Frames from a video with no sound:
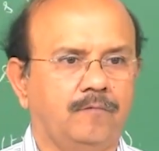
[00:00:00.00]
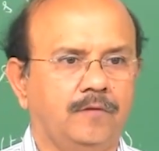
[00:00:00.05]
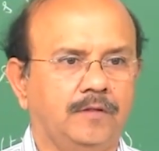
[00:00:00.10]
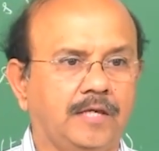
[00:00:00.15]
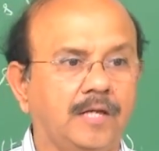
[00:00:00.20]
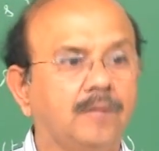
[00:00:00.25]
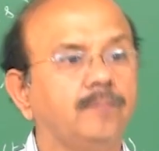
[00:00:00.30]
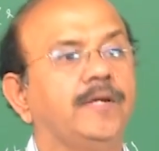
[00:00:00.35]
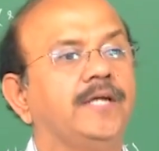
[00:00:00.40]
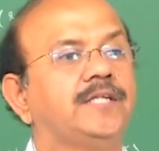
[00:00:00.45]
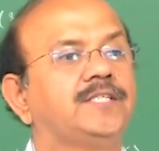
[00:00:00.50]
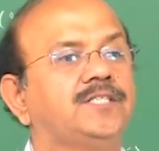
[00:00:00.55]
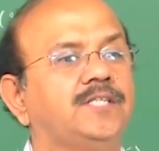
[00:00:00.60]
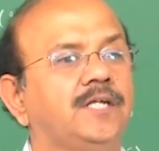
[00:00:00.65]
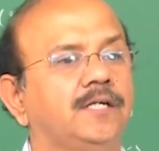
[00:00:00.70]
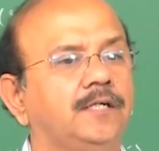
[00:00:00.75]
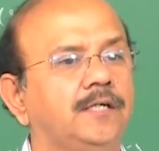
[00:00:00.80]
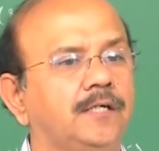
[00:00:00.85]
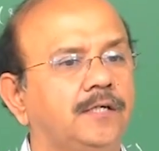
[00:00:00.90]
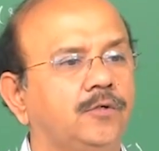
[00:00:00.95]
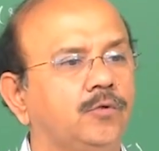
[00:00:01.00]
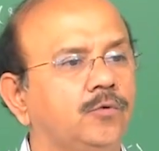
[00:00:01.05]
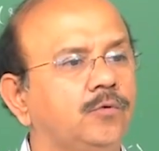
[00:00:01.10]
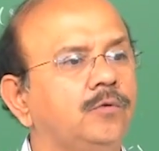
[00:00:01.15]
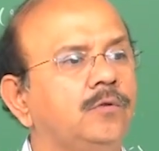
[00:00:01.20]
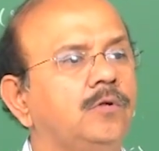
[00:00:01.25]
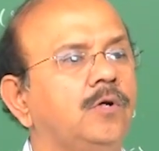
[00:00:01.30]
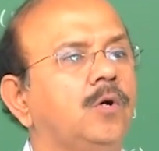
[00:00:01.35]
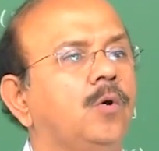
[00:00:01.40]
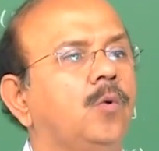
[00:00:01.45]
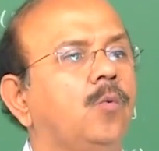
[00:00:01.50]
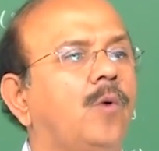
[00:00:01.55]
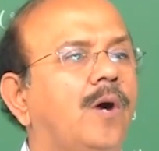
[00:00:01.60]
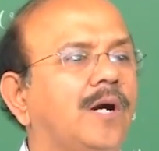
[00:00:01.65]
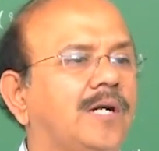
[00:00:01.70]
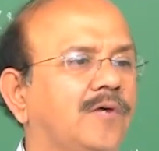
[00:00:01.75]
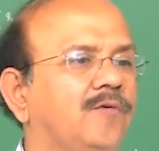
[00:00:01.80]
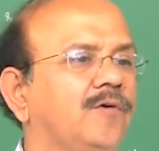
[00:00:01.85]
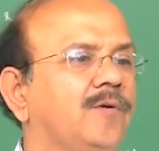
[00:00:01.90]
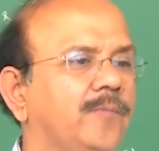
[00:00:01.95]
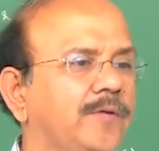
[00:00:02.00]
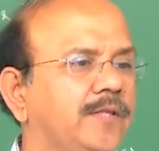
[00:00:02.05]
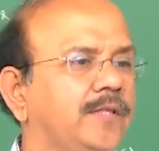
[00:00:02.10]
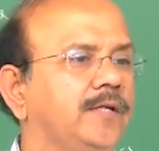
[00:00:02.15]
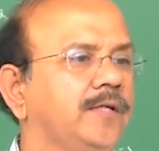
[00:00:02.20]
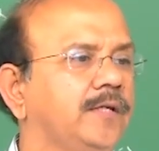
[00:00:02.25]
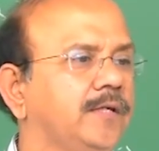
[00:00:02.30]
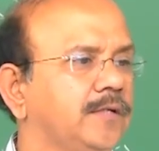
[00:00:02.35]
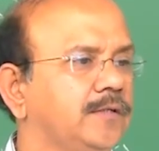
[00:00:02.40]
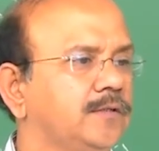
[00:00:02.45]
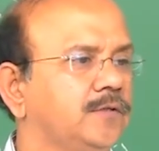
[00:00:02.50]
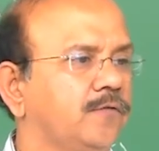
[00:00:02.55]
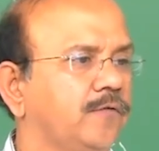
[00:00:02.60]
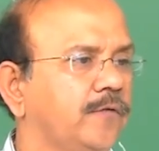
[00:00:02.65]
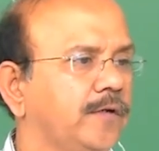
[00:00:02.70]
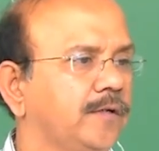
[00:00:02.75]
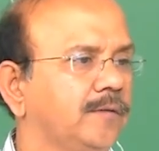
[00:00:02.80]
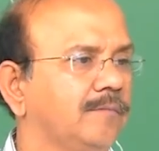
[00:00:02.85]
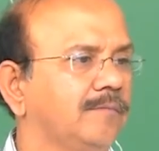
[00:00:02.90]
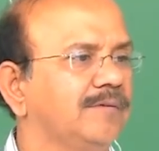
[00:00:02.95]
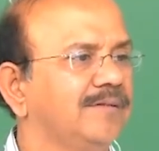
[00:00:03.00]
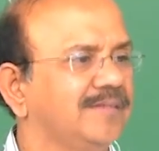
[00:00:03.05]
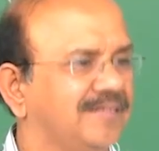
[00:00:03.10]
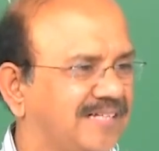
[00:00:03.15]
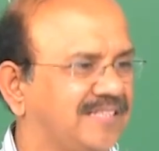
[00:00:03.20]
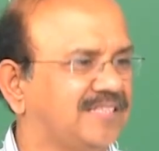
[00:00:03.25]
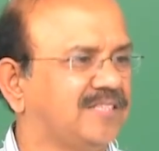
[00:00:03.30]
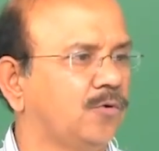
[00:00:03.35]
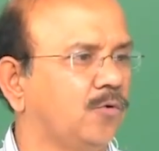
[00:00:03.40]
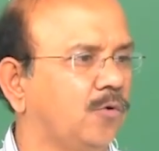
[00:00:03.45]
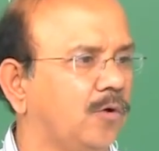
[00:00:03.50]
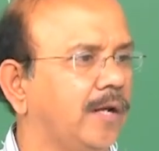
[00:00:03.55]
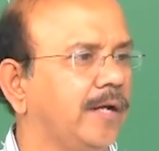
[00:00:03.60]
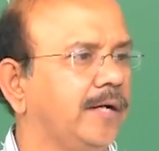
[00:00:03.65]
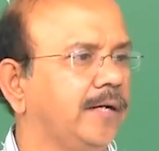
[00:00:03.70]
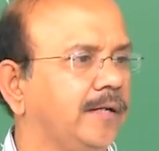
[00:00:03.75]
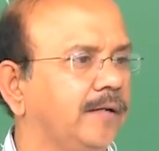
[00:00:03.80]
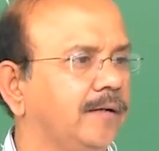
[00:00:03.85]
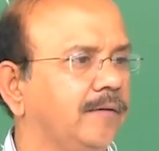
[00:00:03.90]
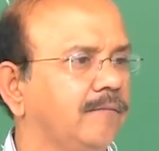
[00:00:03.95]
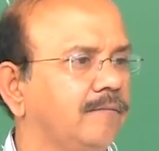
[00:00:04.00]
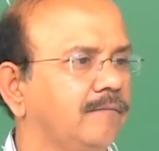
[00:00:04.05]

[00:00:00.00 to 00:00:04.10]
can be extended to whatever be the degrees of freedom. That's the whole idea.